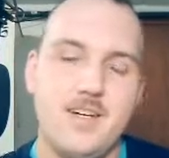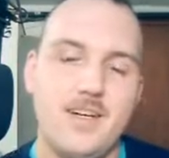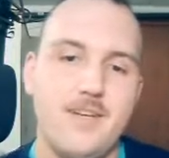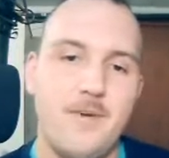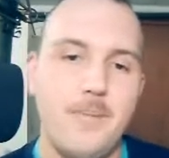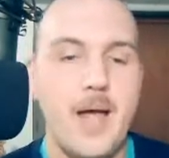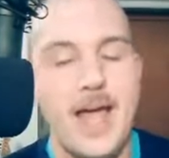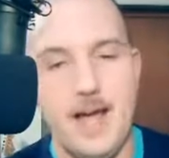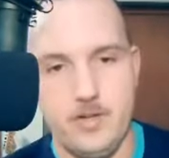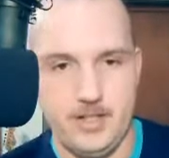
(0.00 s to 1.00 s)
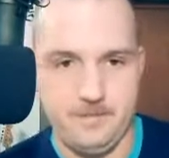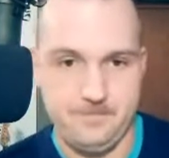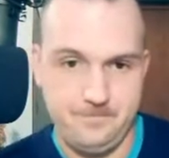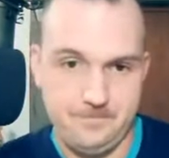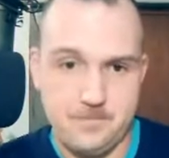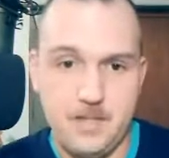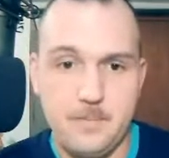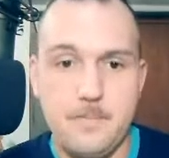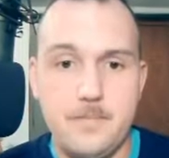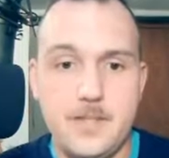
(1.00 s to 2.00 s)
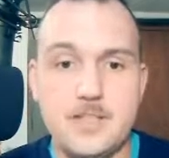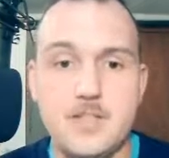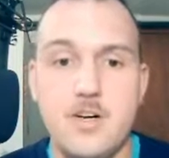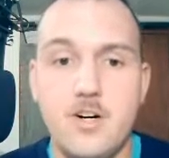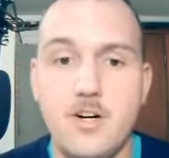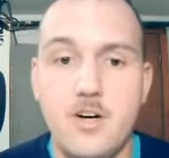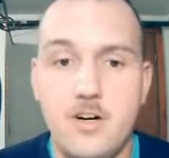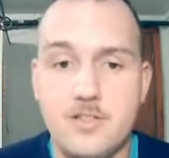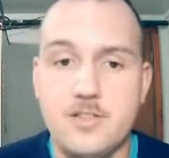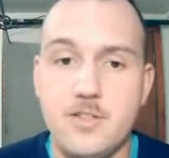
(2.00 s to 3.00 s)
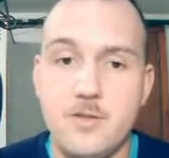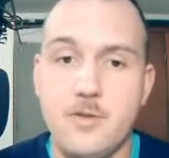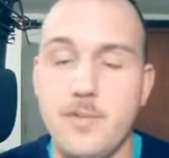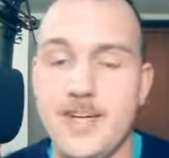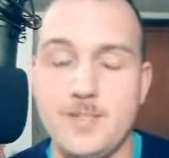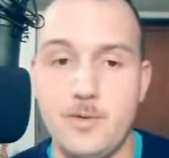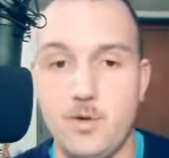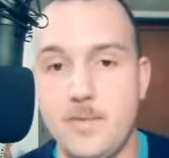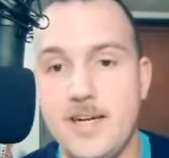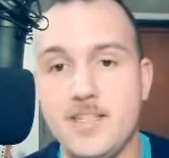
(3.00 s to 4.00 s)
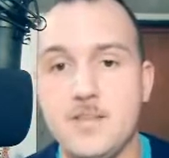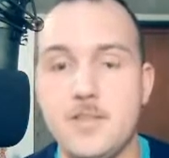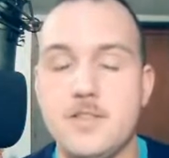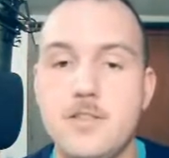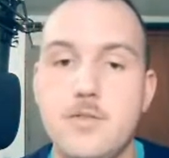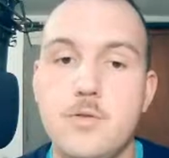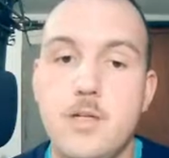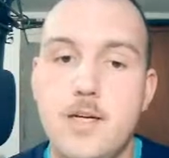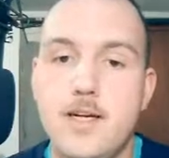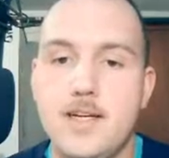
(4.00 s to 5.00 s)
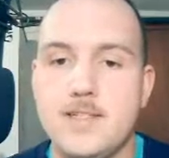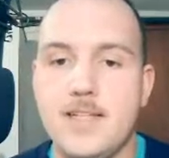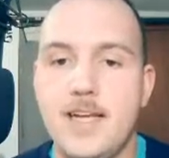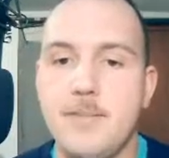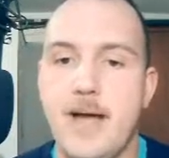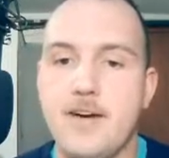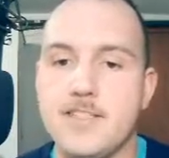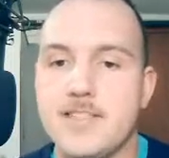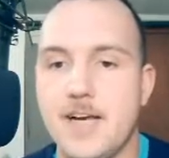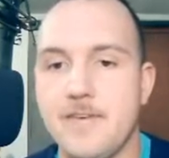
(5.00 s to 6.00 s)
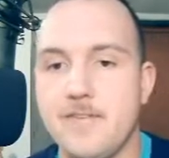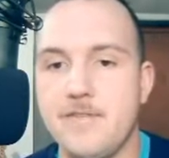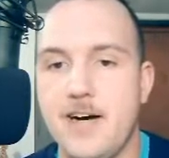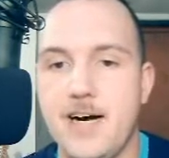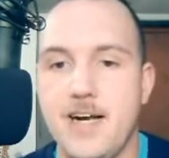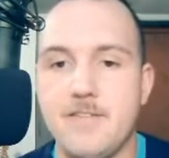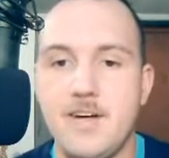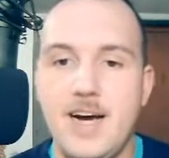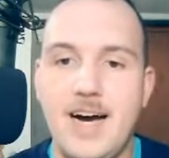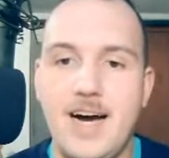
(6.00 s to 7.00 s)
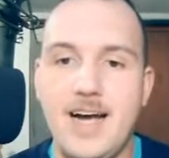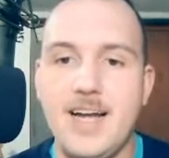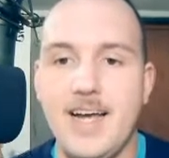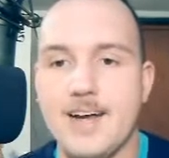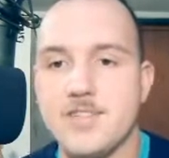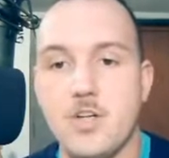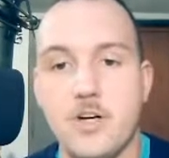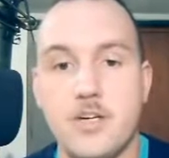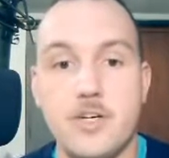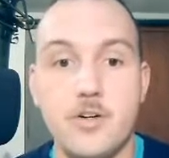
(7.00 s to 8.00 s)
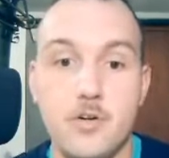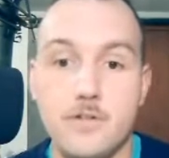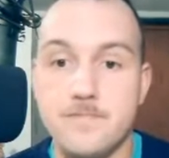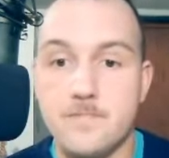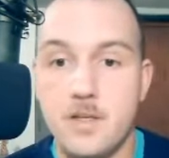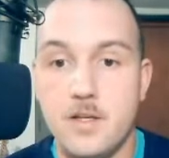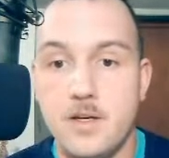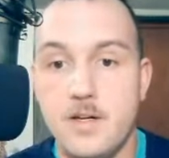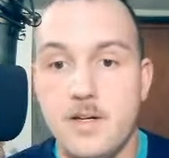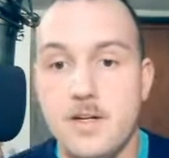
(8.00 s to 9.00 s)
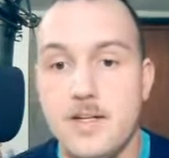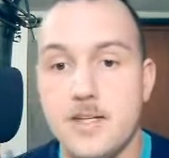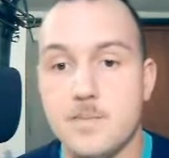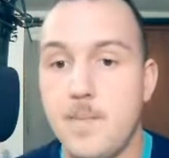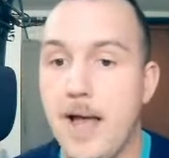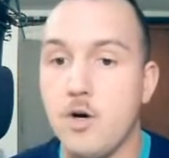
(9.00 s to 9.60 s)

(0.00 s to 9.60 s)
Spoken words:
For Paladin, this card also makes me roll my eyes a bit too. It's an 8-mana 7/5 High Exarch Ural. It has Battle